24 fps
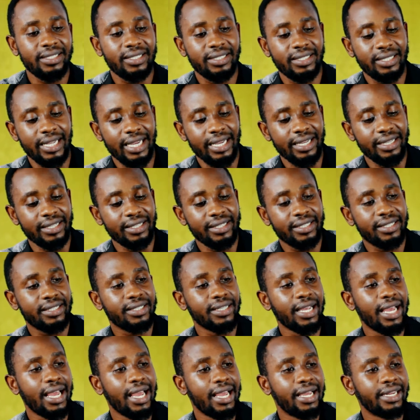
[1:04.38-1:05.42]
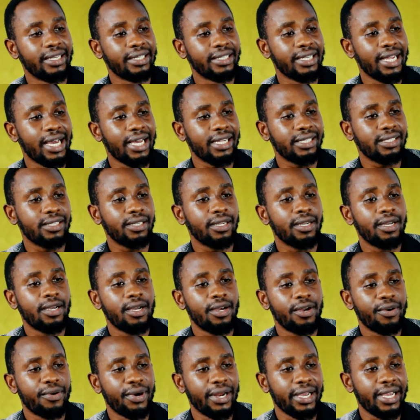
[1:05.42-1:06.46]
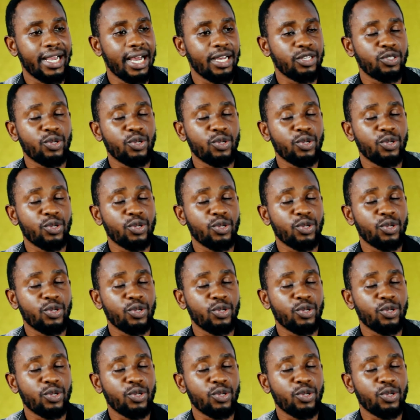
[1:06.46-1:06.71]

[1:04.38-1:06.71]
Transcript: things in that regard.